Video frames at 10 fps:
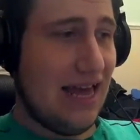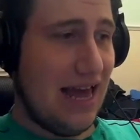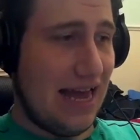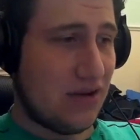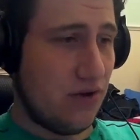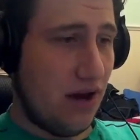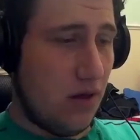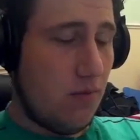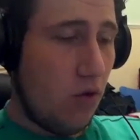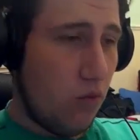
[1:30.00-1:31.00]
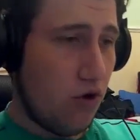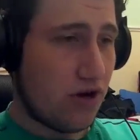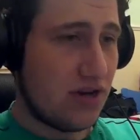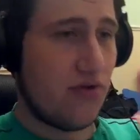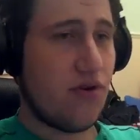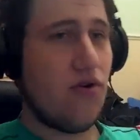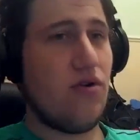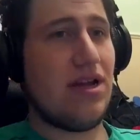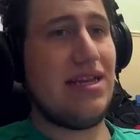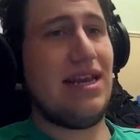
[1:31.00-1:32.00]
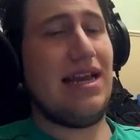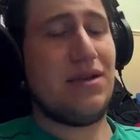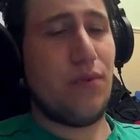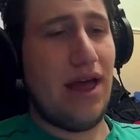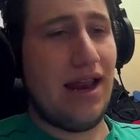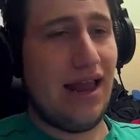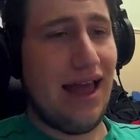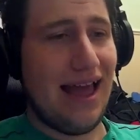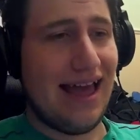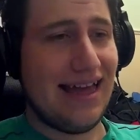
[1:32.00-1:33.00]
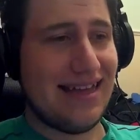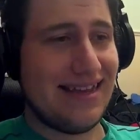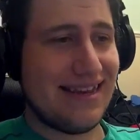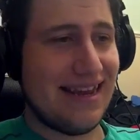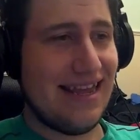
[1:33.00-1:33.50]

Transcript: I do a lot more work during August, as well as,